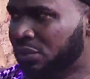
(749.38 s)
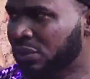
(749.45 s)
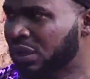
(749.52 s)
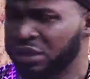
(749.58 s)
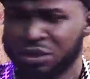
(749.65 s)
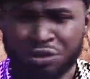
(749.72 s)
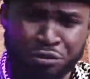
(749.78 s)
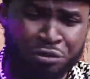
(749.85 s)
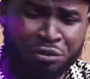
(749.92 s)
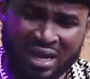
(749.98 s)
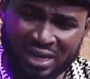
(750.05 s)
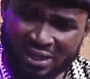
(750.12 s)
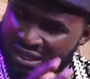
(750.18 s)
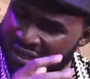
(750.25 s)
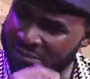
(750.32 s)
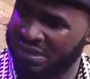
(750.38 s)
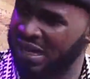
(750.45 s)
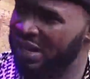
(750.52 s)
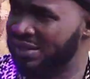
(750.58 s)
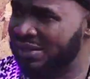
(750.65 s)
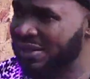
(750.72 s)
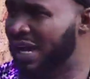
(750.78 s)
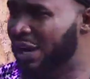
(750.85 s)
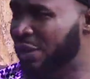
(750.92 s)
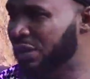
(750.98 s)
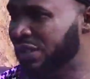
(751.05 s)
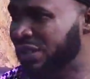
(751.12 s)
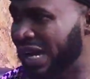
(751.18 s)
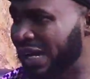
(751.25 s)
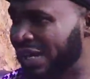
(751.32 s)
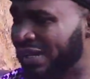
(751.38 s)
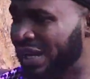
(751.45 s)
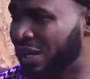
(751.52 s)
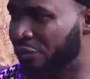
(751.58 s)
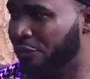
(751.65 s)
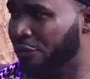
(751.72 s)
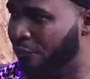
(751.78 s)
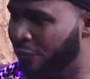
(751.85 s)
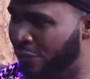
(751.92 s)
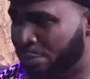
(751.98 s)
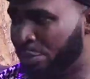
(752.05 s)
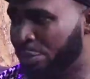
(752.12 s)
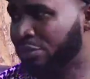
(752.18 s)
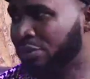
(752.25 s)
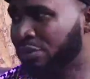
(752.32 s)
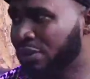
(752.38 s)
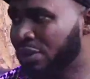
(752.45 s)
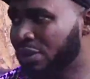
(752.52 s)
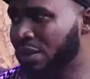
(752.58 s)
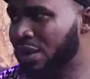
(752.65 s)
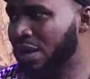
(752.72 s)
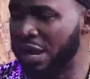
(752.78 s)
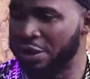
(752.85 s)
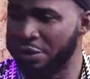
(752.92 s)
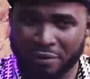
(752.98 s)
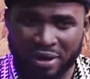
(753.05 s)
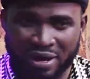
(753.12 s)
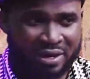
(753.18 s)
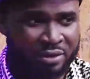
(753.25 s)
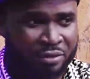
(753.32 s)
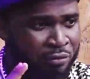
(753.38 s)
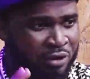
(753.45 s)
You know, you can't keep them there with that kind of weapon, and you